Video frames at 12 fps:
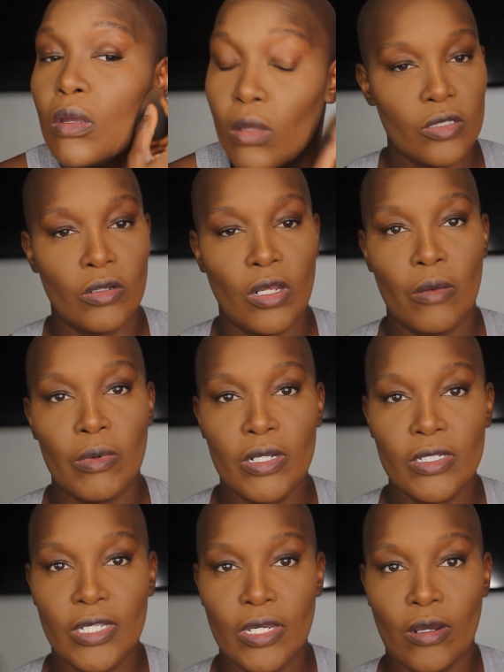So now I'm going
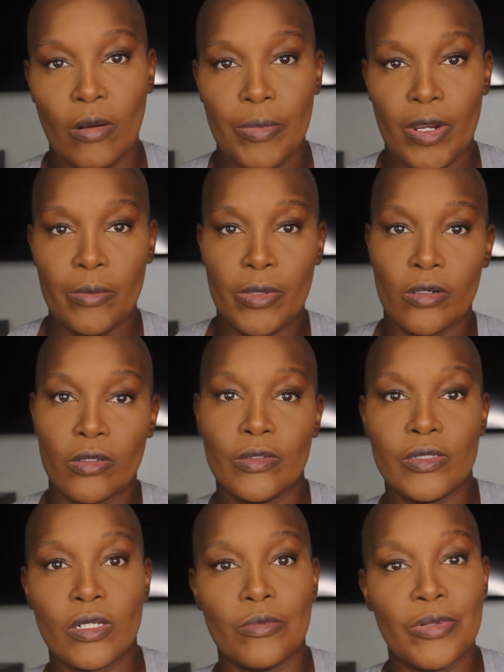to take our Bare
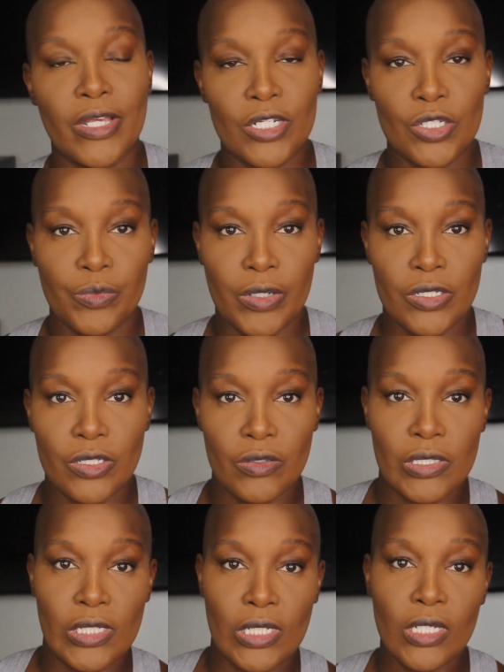Minerals Complexion Rescue
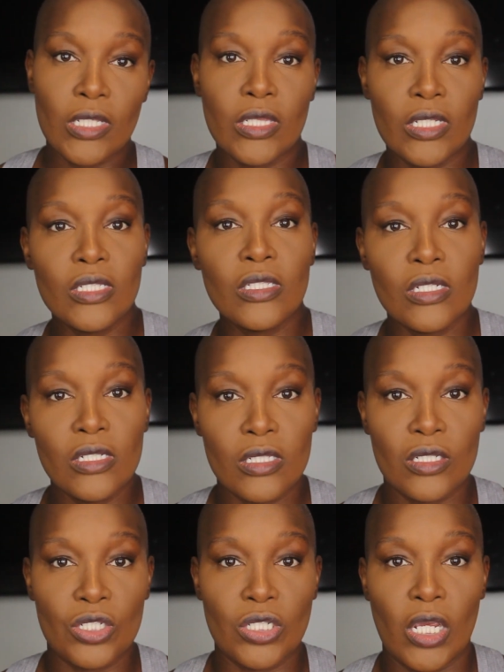Stick. This is
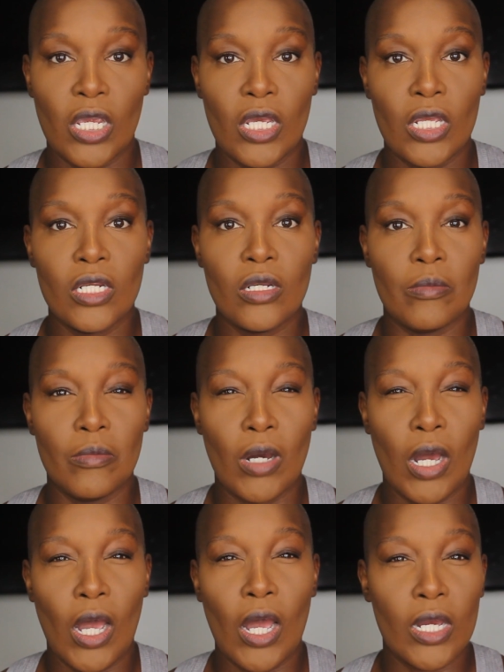the shade
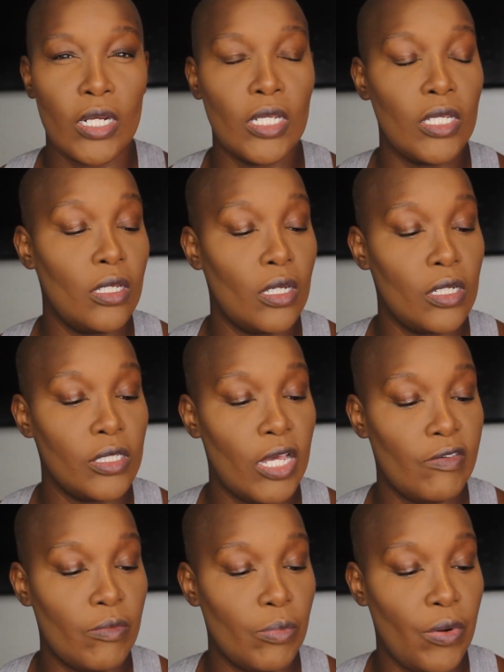Mahogany
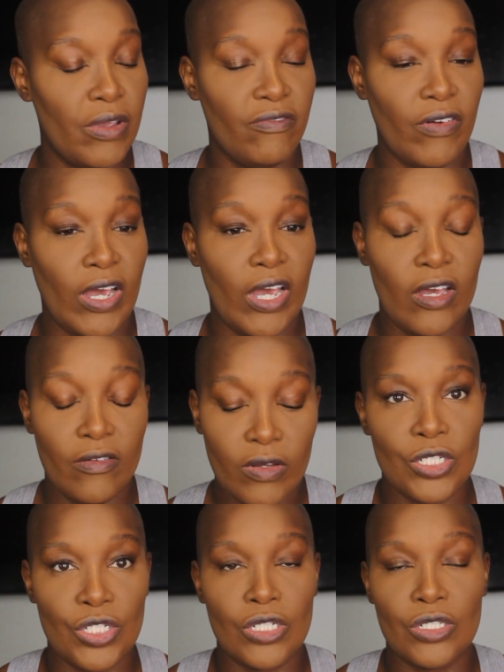11.5.
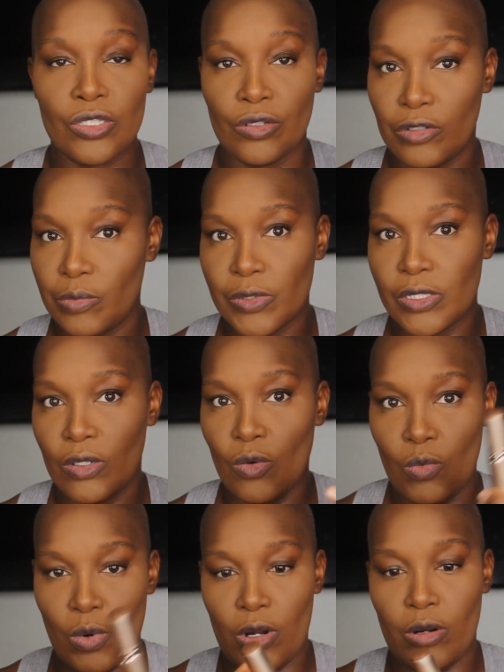She is
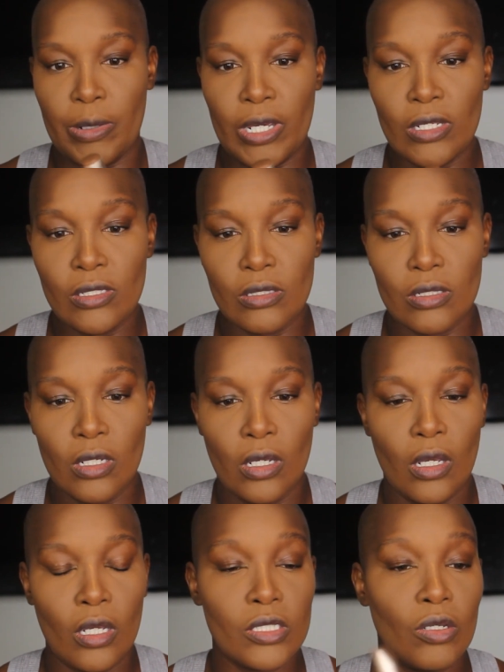30% water-based.
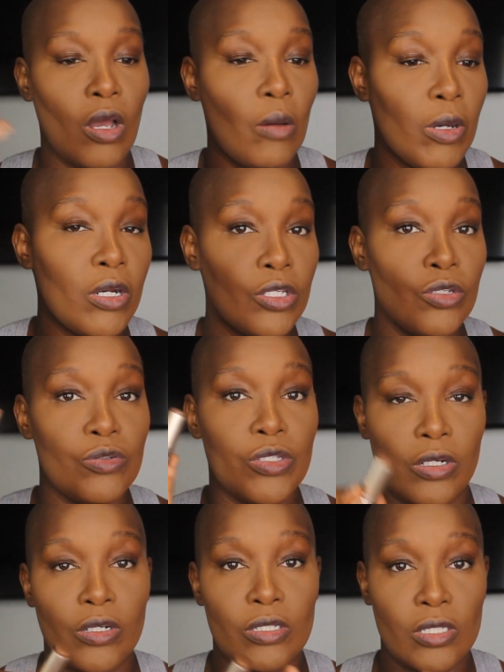So I'm going to use
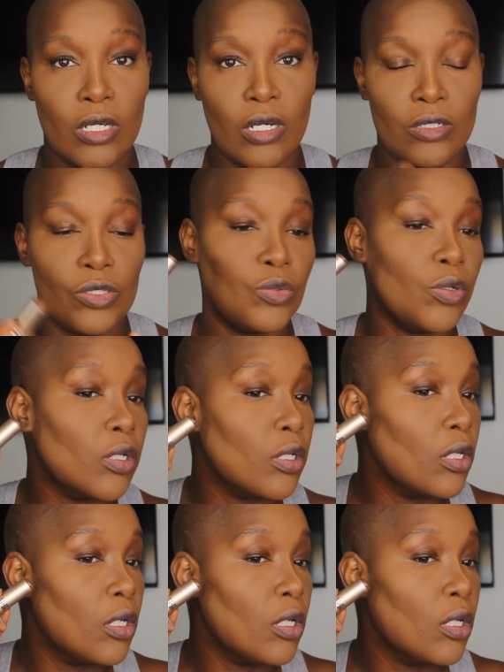her to contour.